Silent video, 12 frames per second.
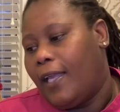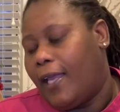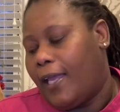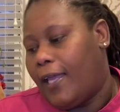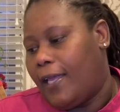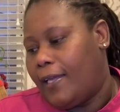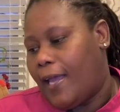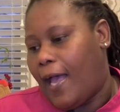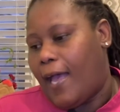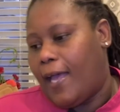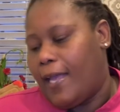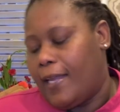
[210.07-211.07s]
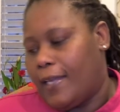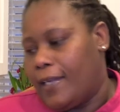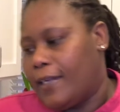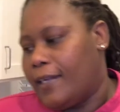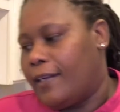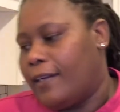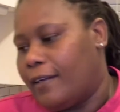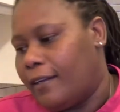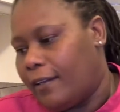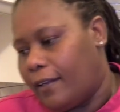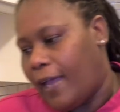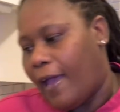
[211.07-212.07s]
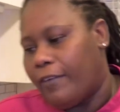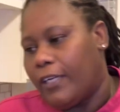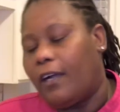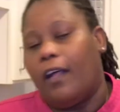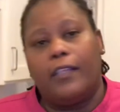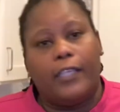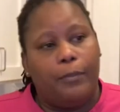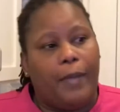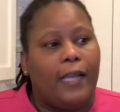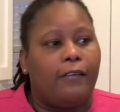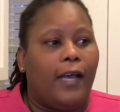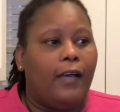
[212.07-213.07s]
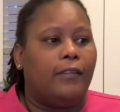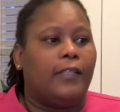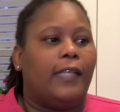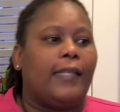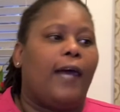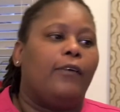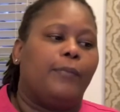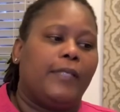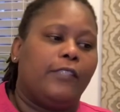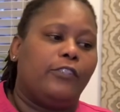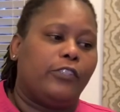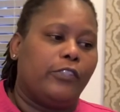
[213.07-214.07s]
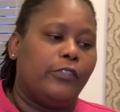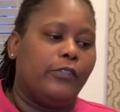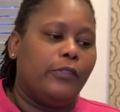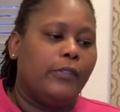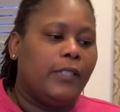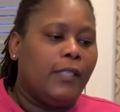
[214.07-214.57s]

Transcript: and I having a culinary background allowed me to